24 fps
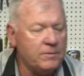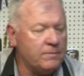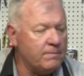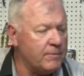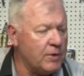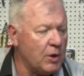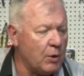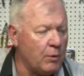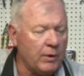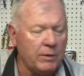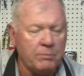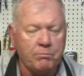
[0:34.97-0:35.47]

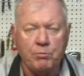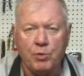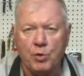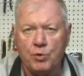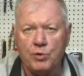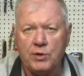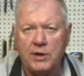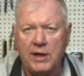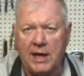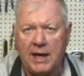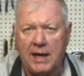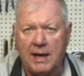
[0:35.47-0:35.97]
towing
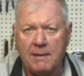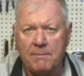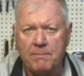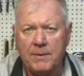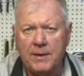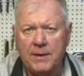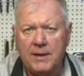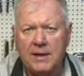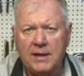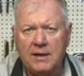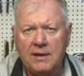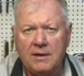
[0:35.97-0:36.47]
boot camp.
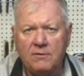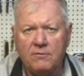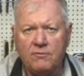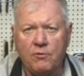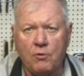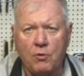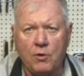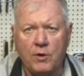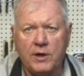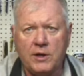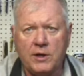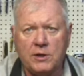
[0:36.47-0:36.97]

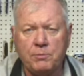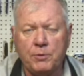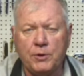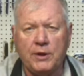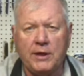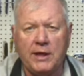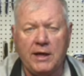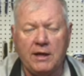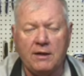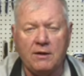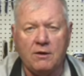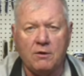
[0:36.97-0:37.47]
Ford has put
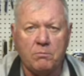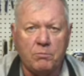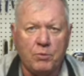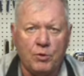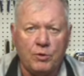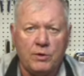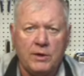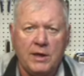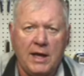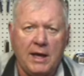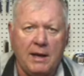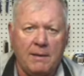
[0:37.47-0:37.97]
together a
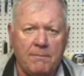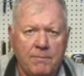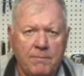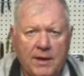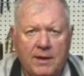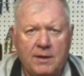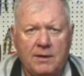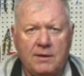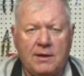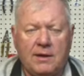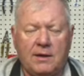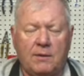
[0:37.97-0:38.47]
boot camp
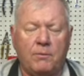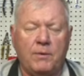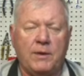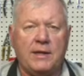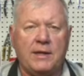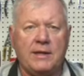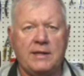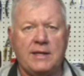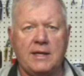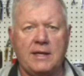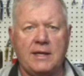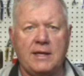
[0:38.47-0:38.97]
that we
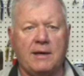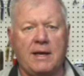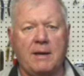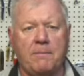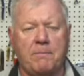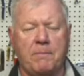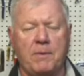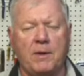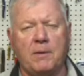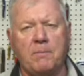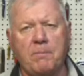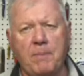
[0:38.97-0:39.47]
did a
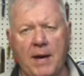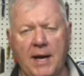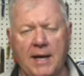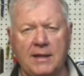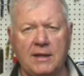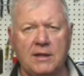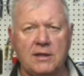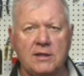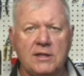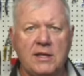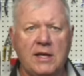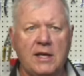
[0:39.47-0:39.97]
couple of
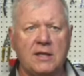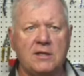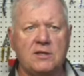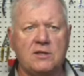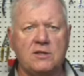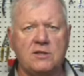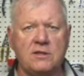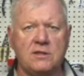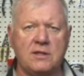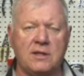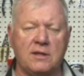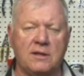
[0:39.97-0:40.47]
pilot
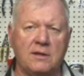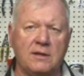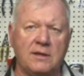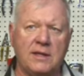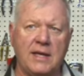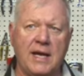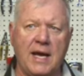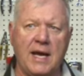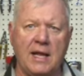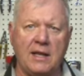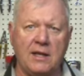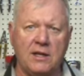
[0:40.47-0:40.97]
tests,
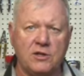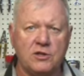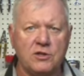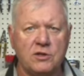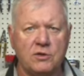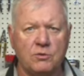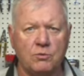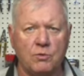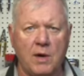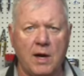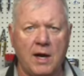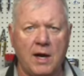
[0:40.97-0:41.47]
Dallas
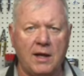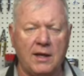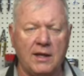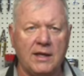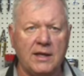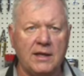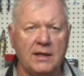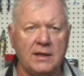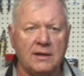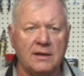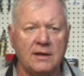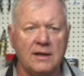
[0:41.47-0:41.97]
and
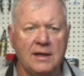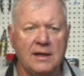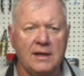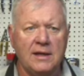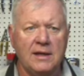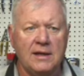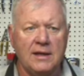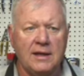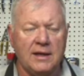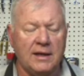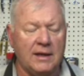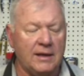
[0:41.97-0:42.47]
Raleigh,
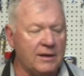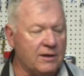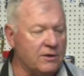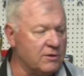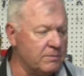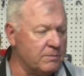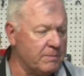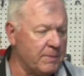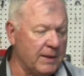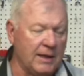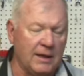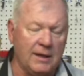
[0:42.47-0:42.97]
and there's
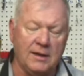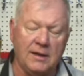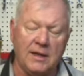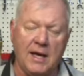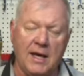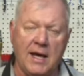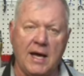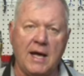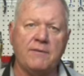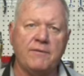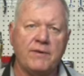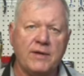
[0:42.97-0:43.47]
been a
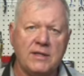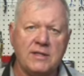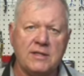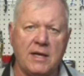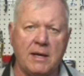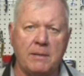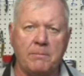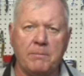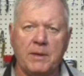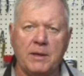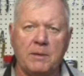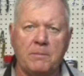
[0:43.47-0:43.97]
lot of
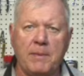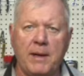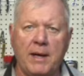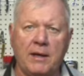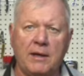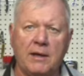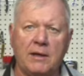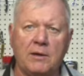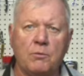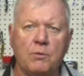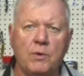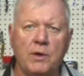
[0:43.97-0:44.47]
excitement
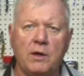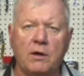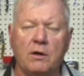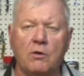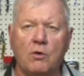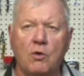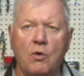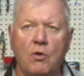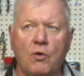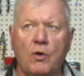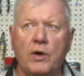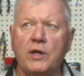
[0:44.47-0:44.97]
about it. We are
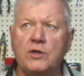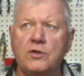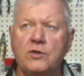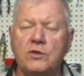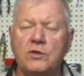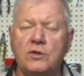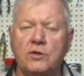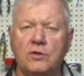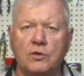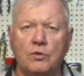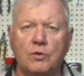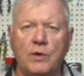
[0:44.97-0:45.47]
going
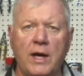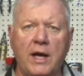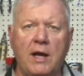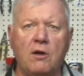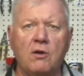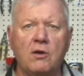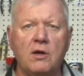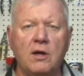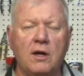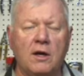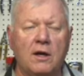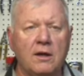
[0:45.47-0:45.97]
to
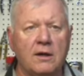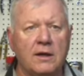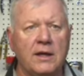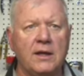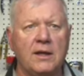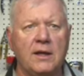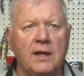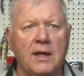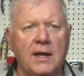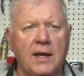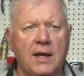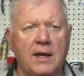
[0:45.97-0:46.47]
Elkhart,
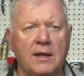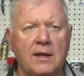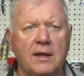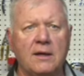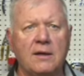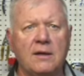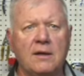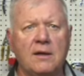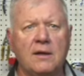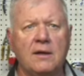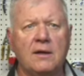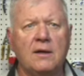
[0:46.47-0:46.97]

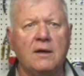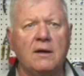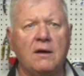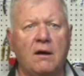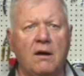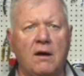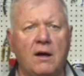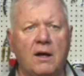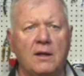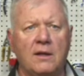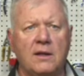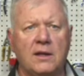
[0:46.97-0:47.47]
Indiana
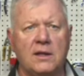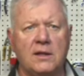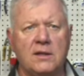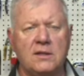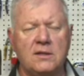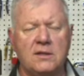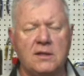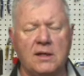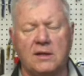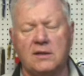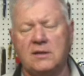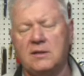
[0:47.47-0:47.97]
on the
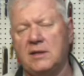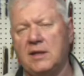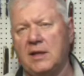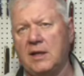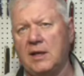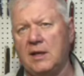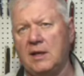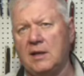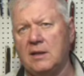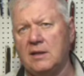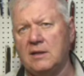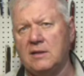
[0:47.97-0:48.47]

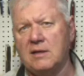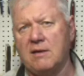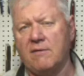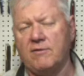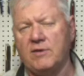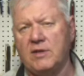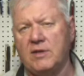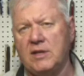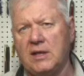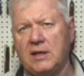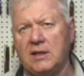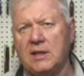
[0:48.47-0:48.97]
16th,
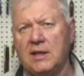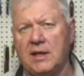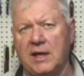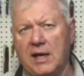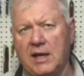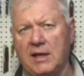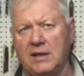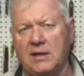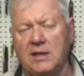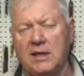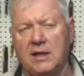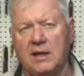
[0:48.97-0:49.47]
17th, and
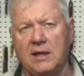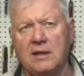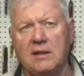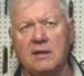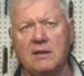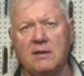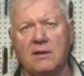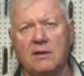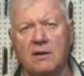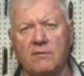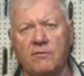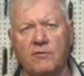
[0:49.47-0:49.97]
18th.
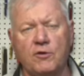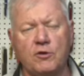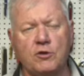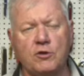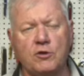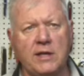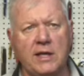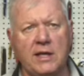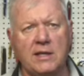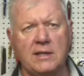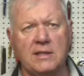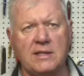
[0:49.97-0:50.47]
The
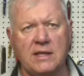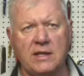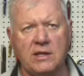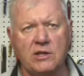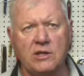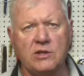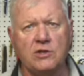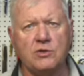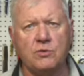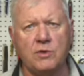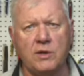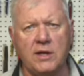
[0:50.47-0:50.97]
first day is
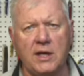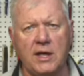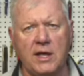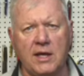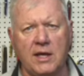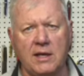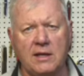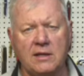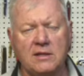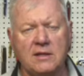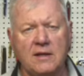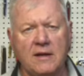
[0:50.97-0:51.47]
industry
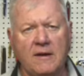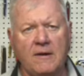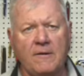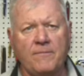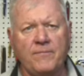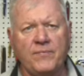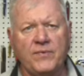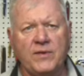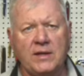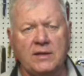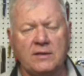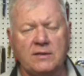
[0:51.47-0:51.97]
days.
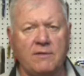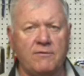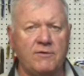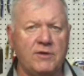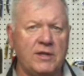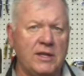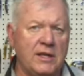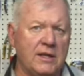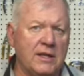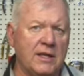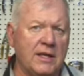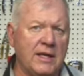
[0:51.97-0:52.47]

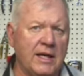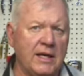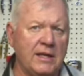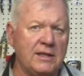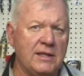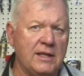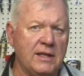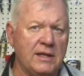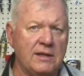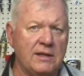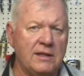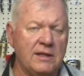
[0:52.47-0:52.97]
17th and
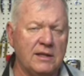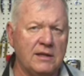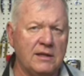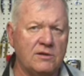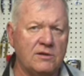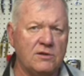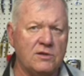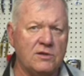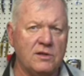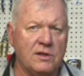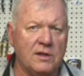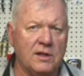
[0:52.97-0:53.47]
18th
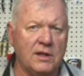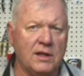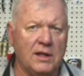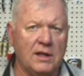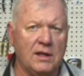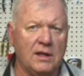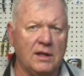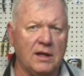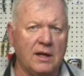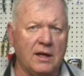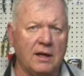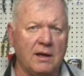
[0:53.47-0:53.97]
is
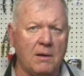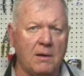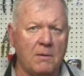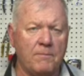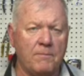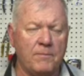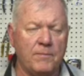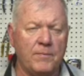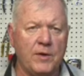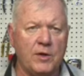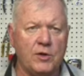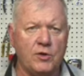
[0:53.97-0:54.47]
the
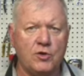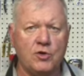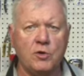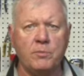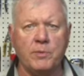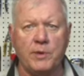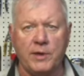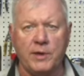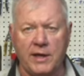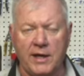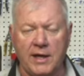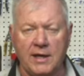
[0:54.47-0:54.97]

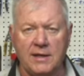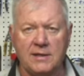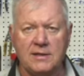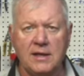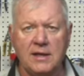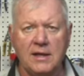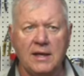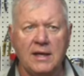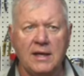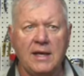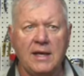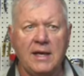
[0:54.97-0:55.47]
consumer days.
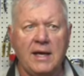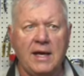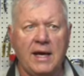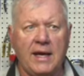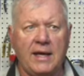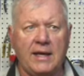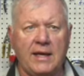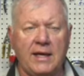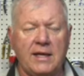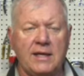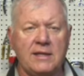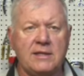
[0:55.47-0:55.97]

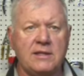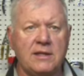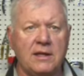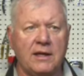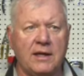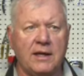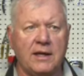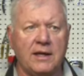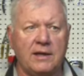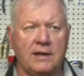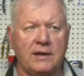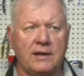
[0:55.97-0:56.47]
And it's
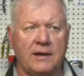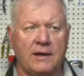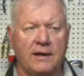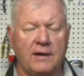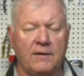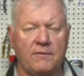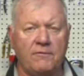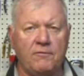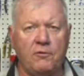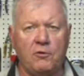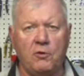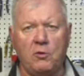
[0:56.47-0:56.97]

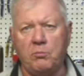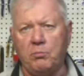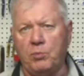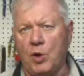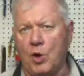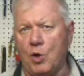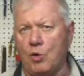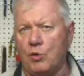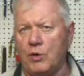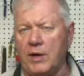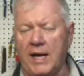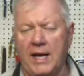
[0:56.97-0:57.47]
a
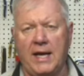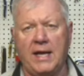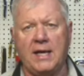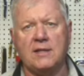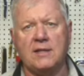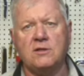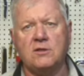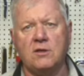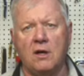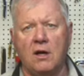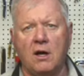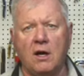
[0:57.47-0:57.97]
full-blown
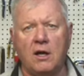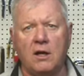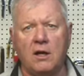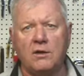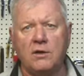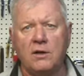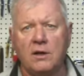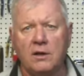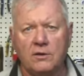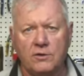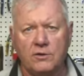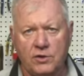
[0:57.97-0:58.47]

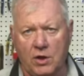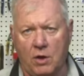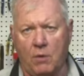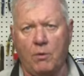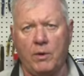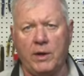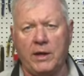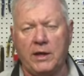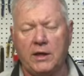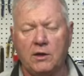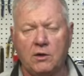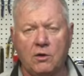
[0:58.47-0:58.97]
hands-on
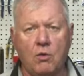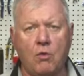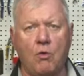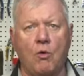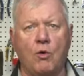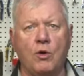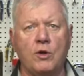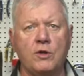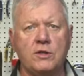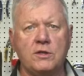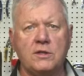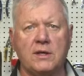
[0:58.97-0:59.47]
towing
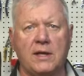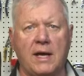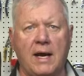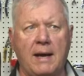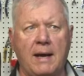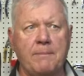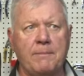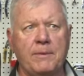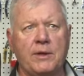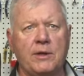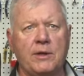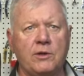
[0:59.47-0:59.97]
course.
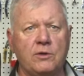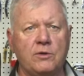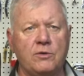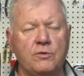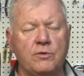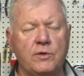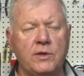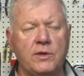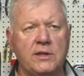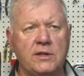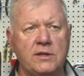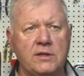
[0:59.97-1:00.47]
I'm going to do
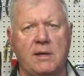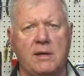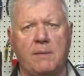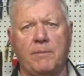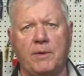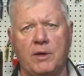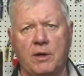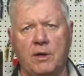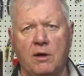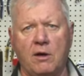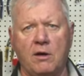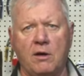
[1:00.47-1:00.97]
the
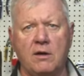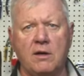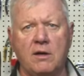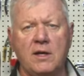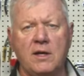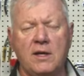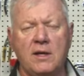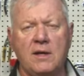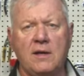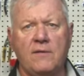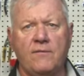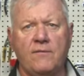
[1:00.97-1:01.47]
seminar.
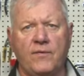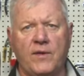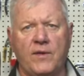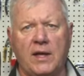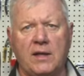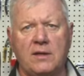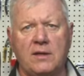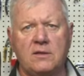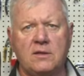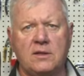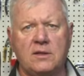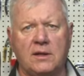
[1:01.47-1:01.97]

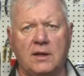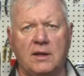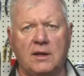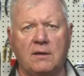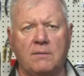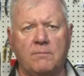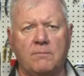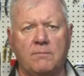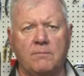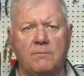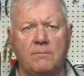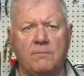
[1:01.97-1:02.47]
It's
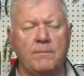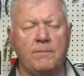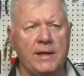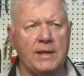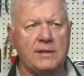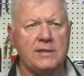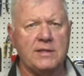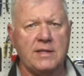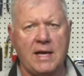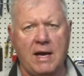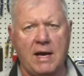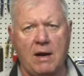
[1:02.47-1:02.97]
an
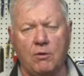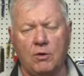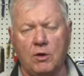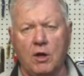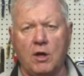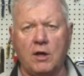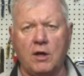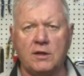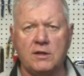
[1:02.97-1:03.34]
hour-long